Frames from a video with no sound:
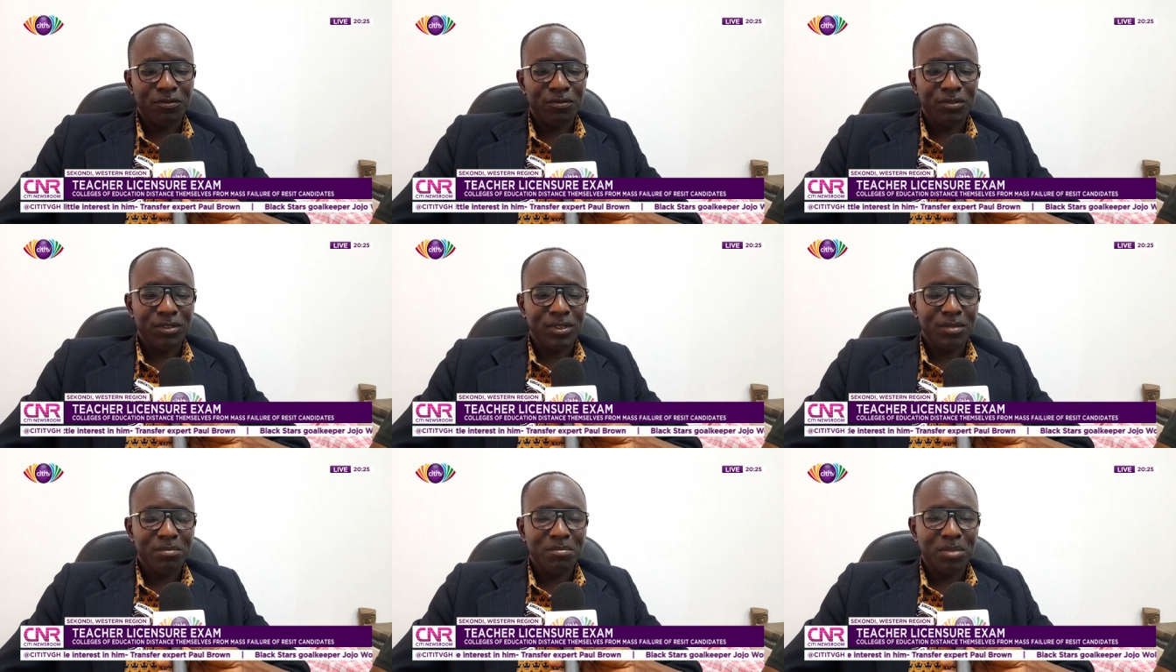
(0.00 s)

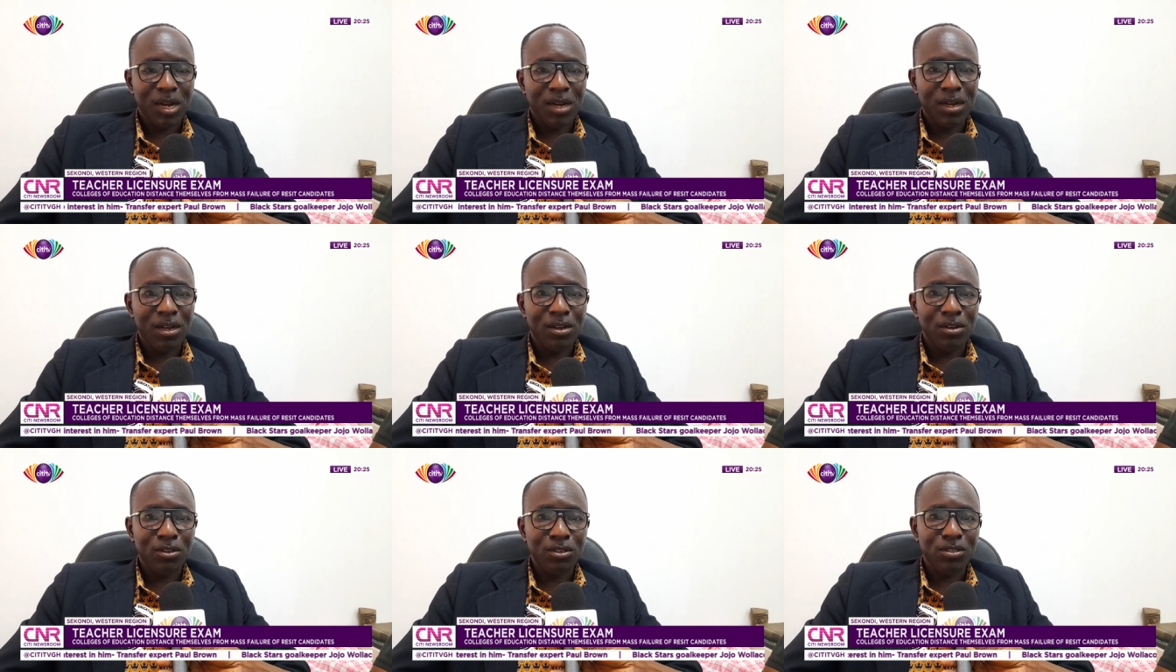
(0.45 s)

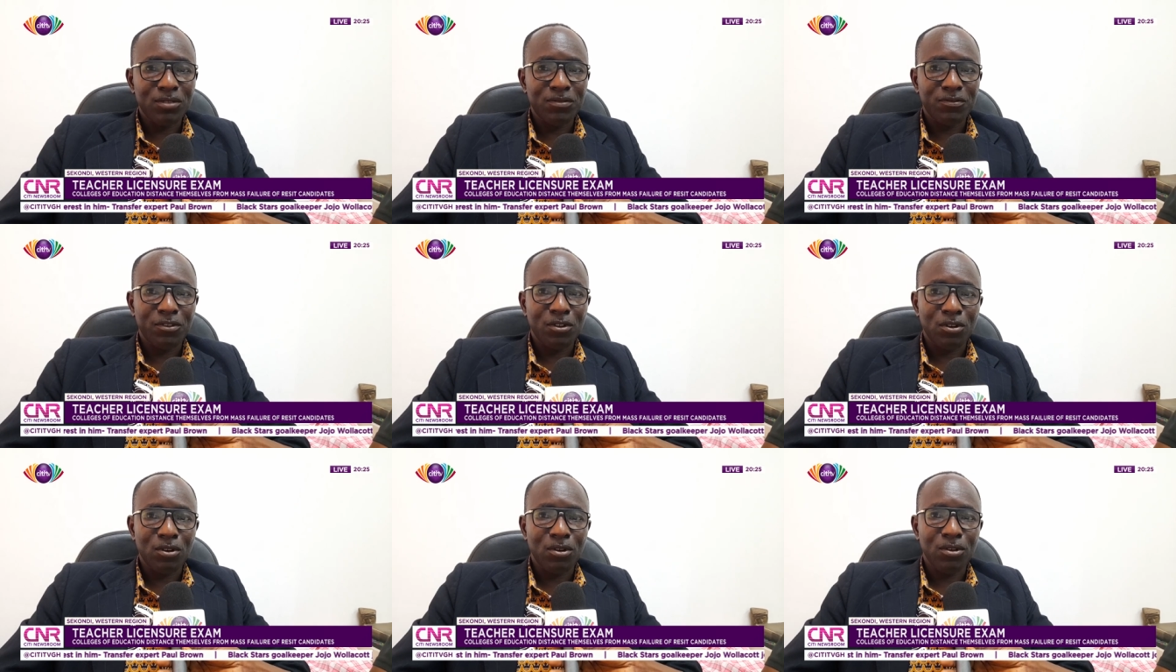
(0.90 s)
bungalows
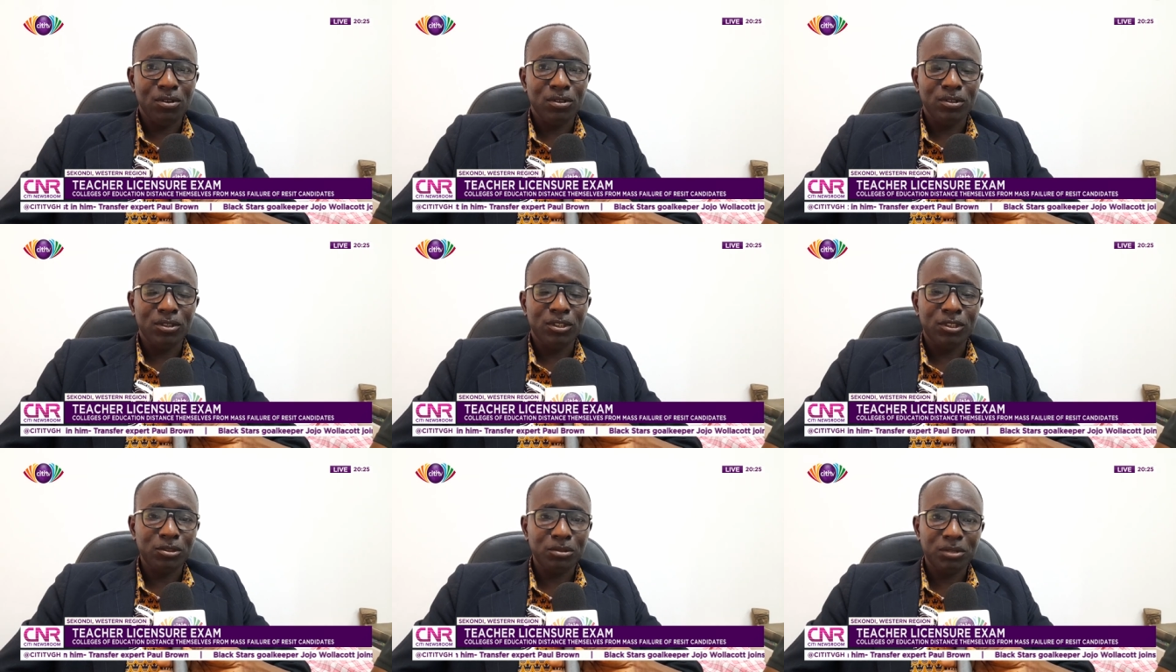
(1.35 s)
for
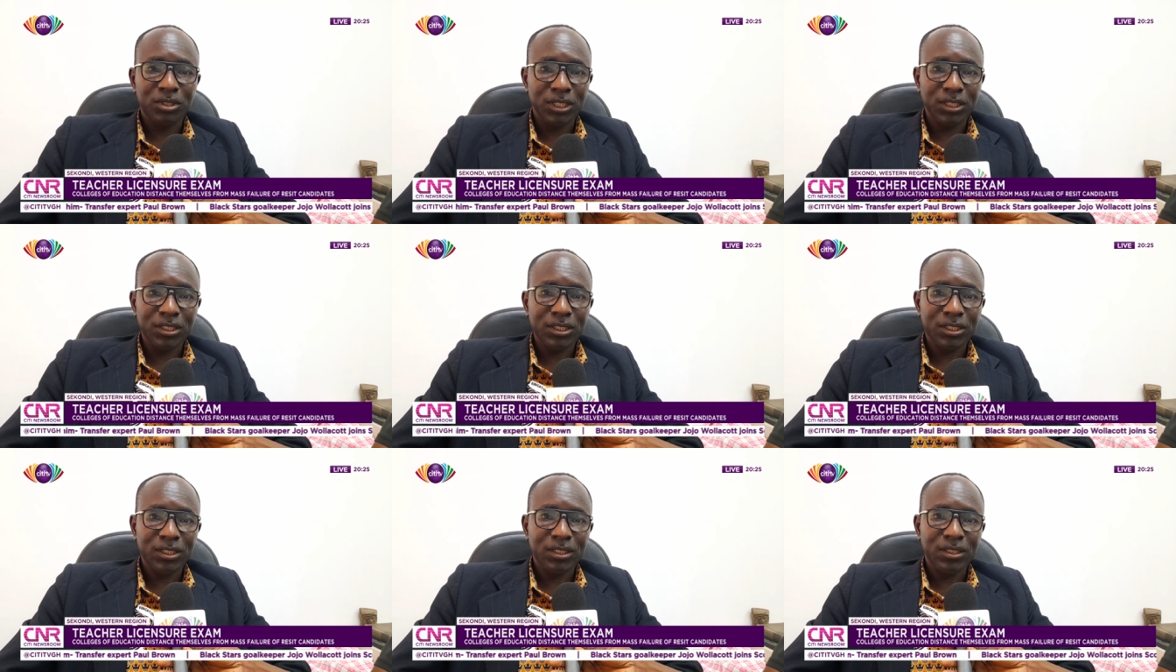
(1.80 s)

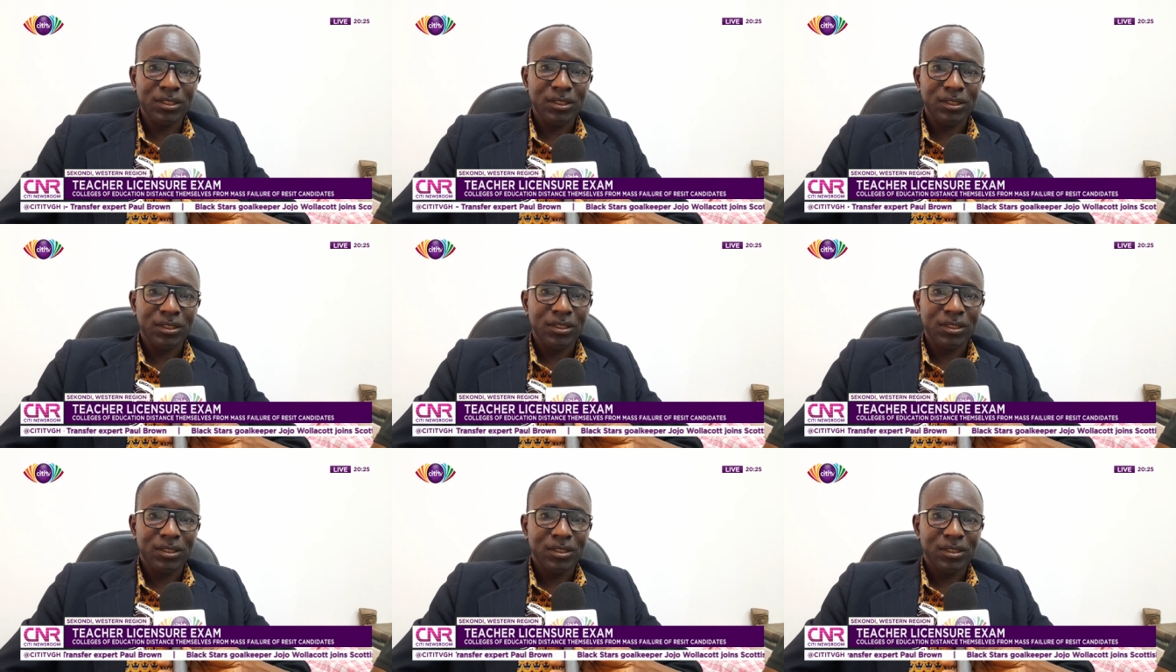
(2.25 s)
tutors.
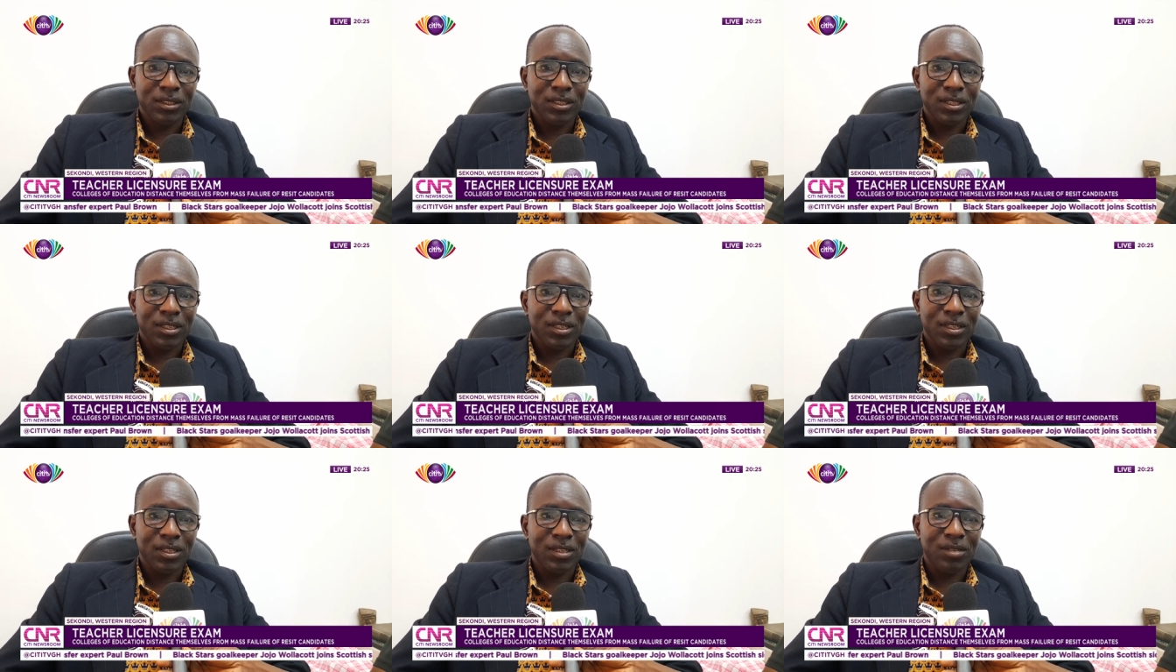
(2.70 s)
Uh,
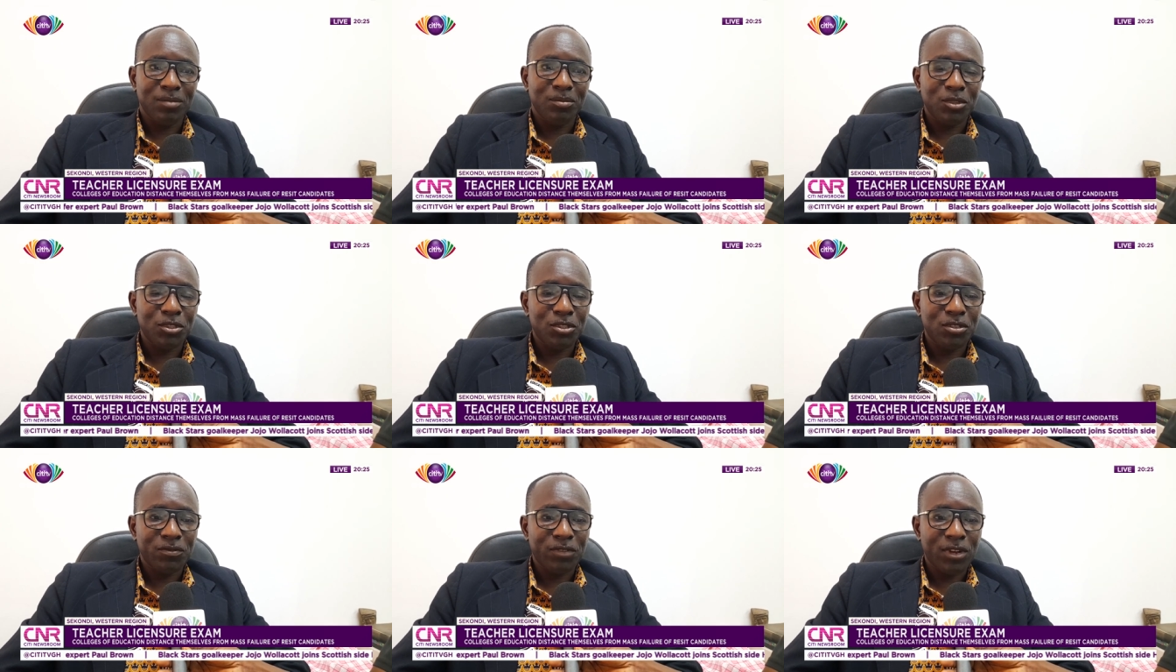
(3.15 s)
most
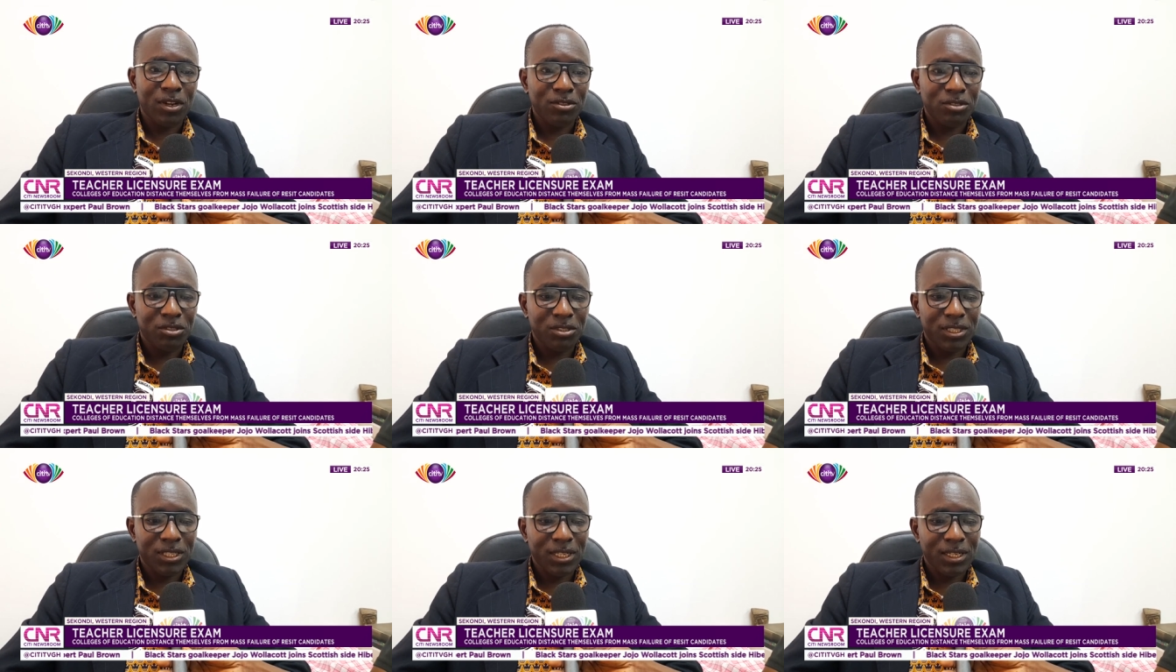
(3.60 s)
of our
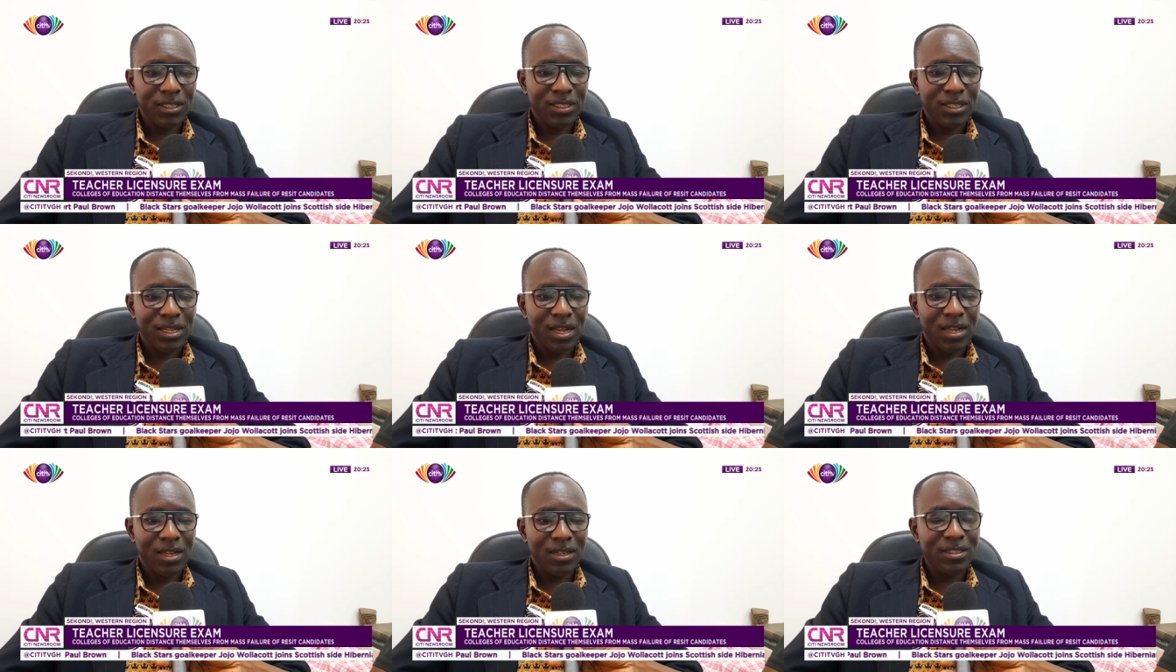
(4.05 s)
tutors
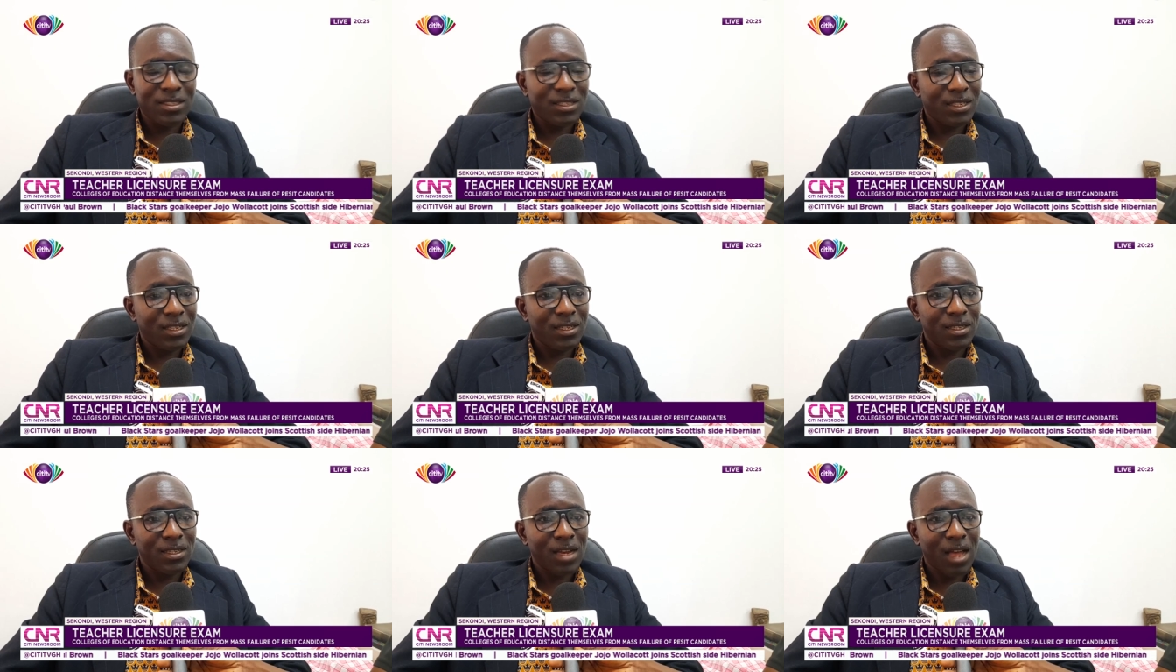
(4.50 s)
are
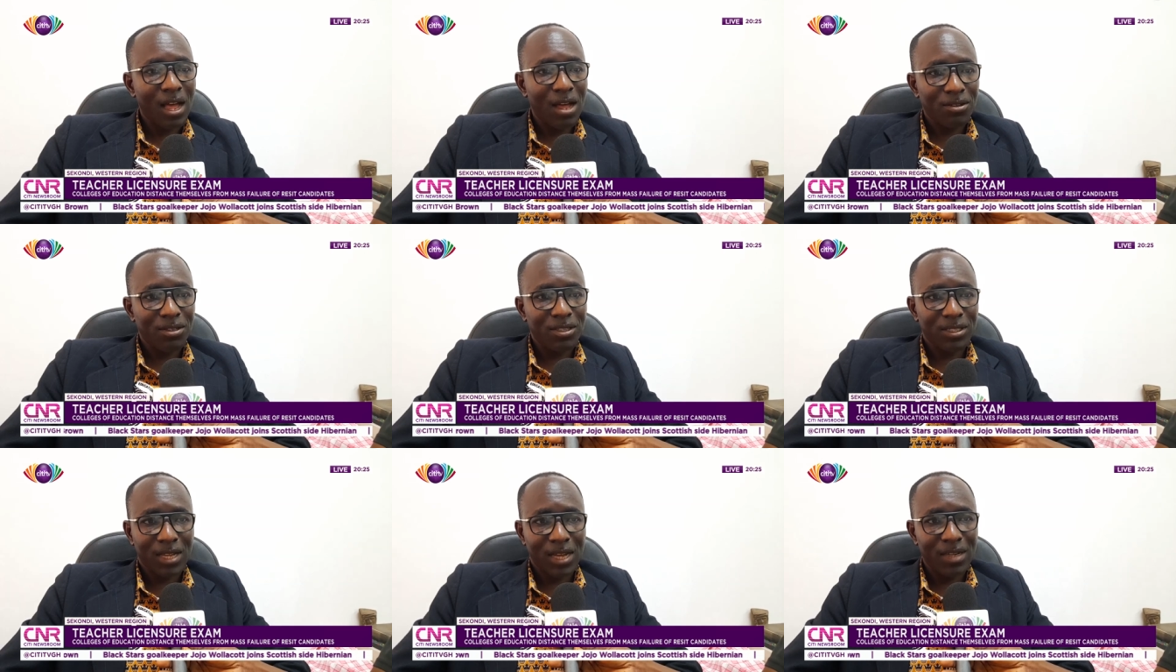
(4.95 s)
staying
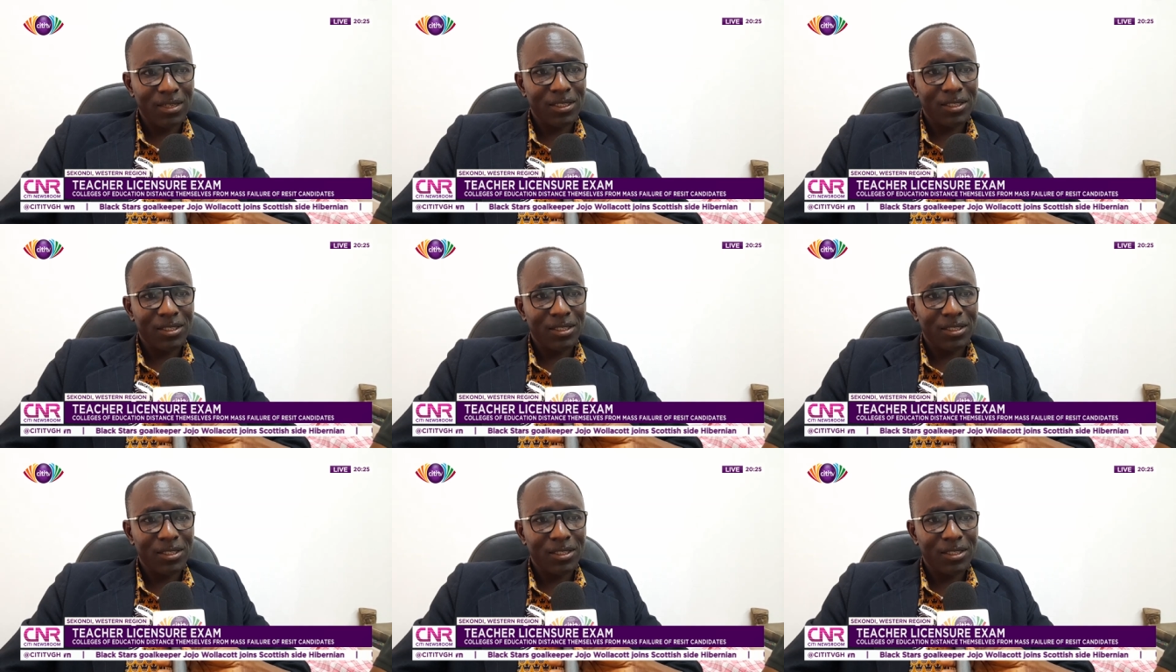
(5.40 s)
outside,